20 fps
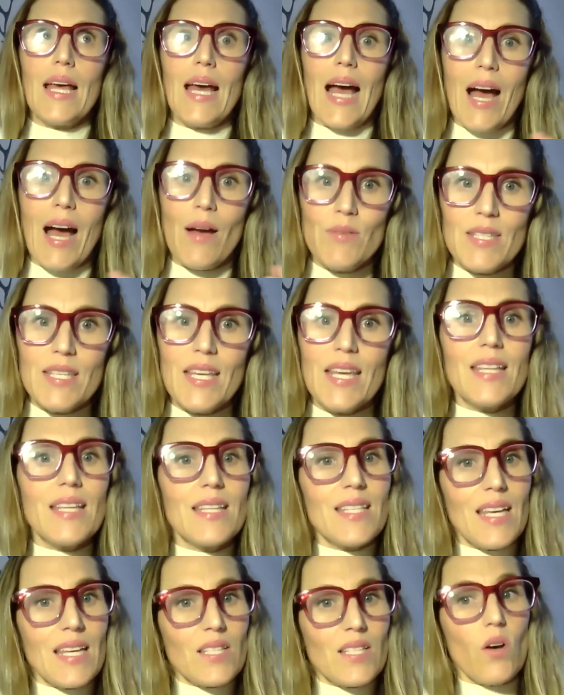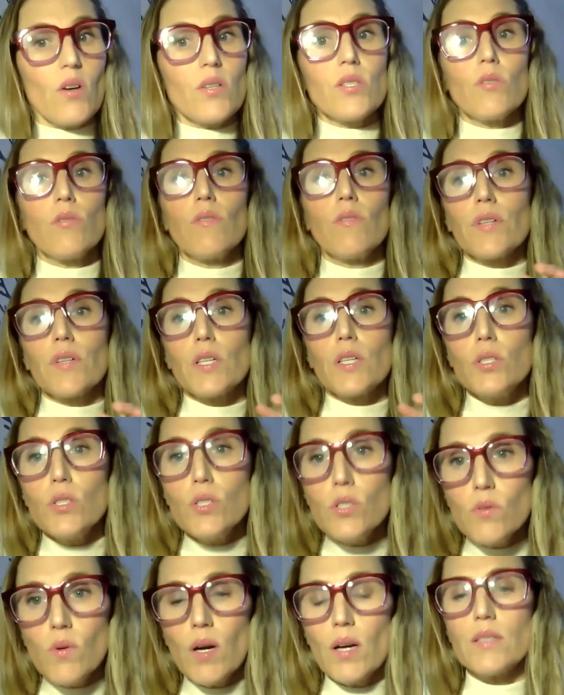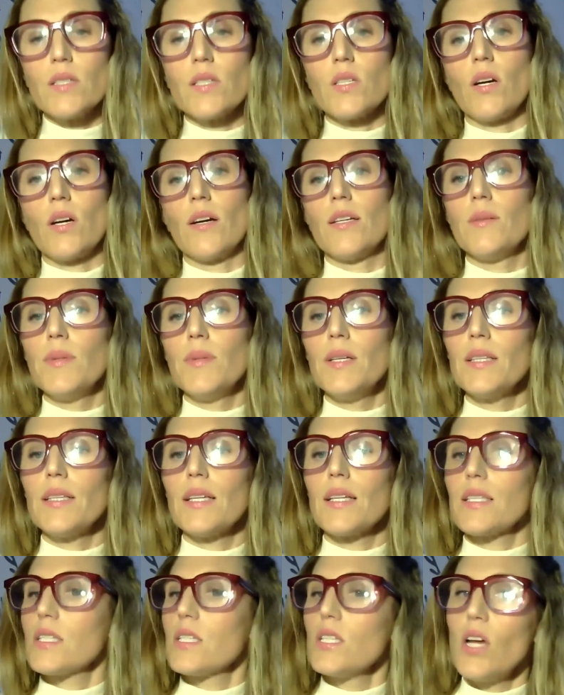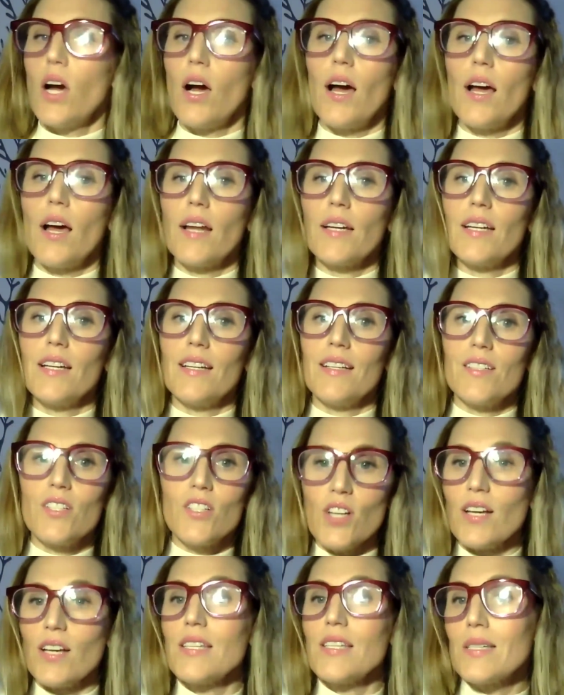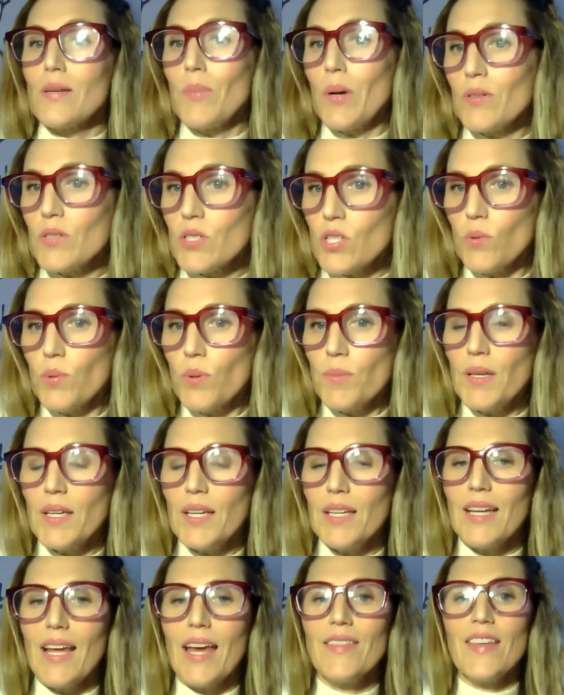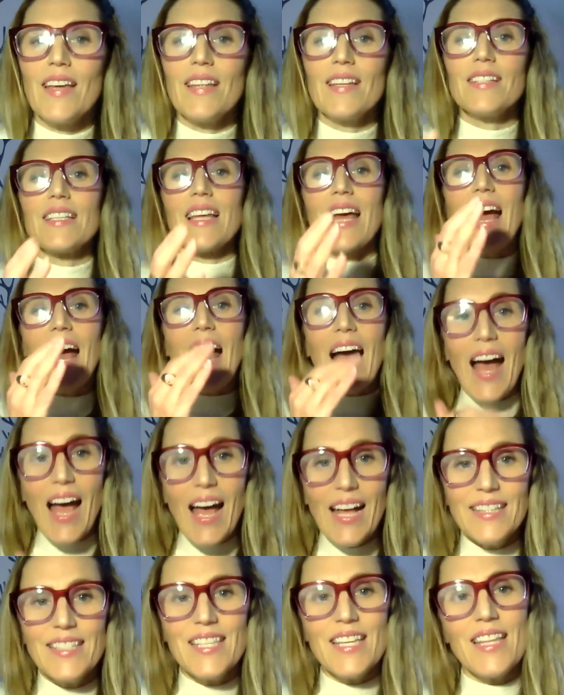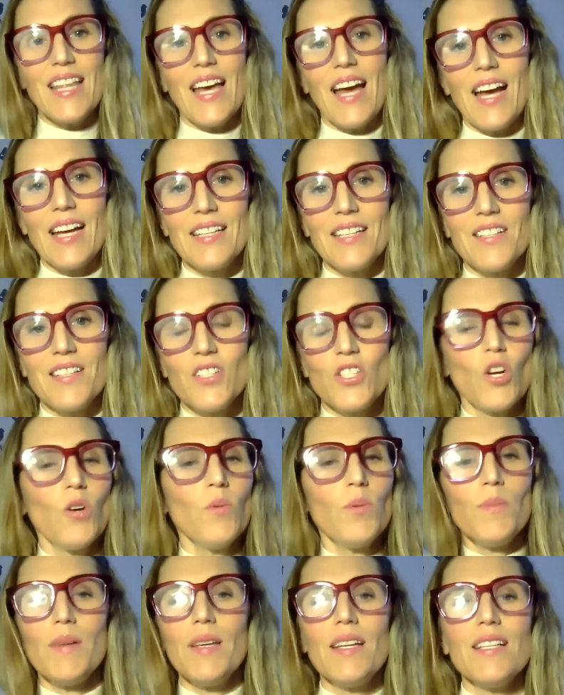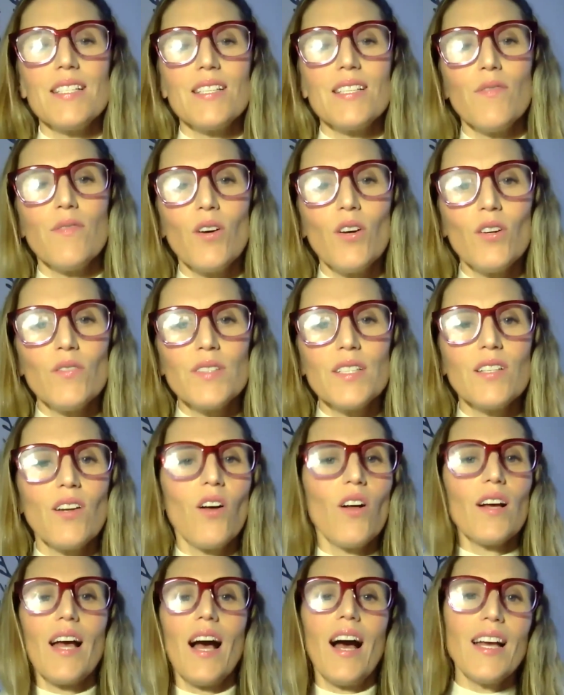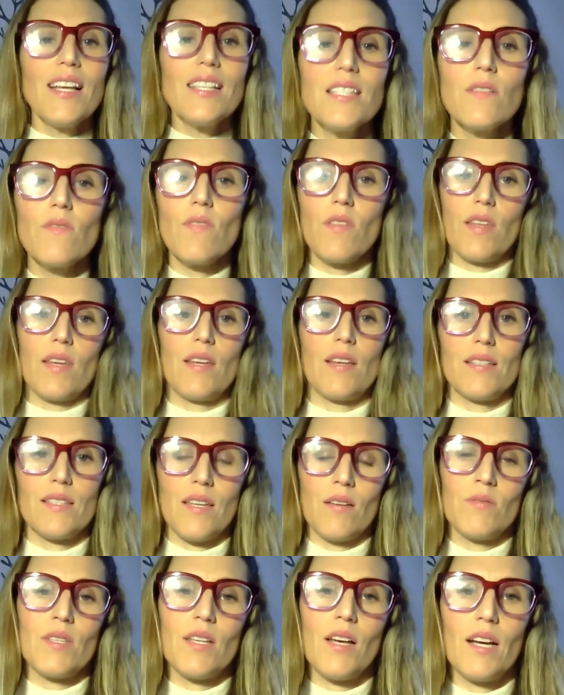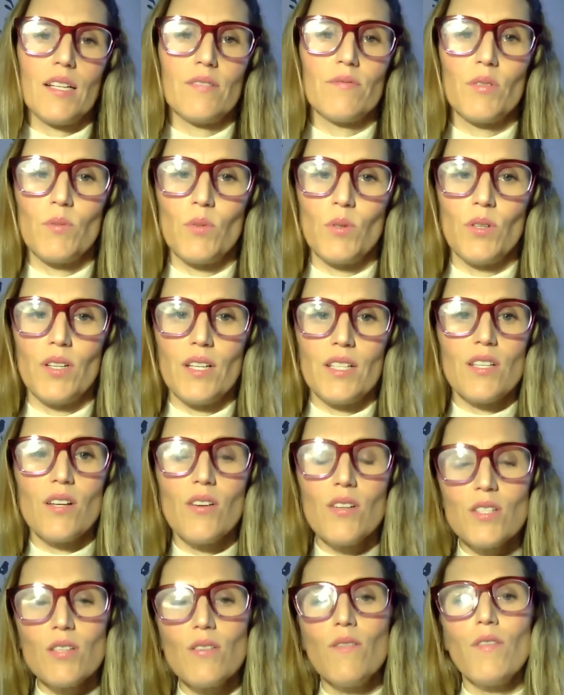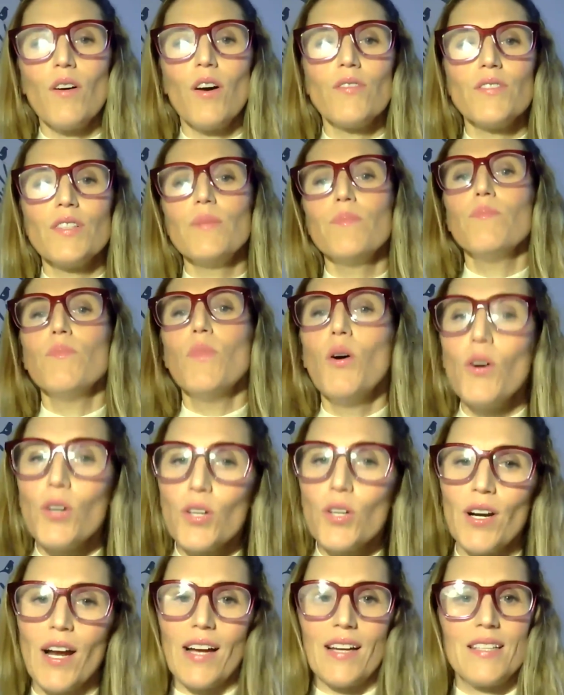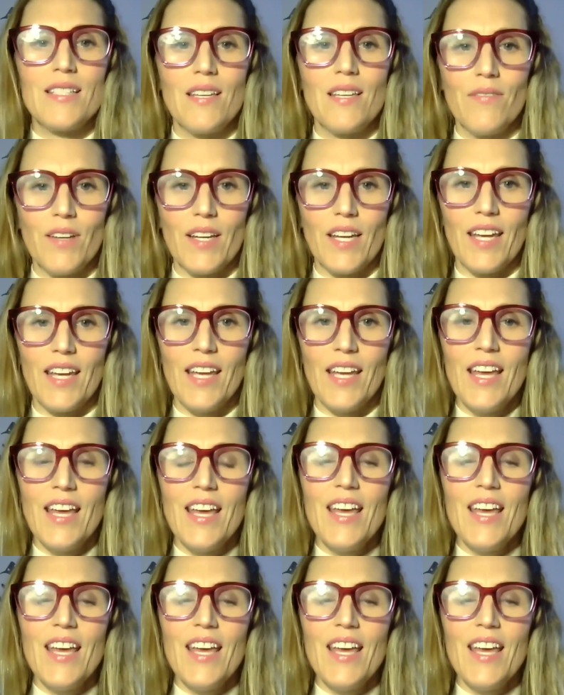I would say that it's also a very nuanced argument that it's not just about dopamine. And then to add to that, dopamine is involved in all kinds of things outside of reward. It's also involved in motor activity.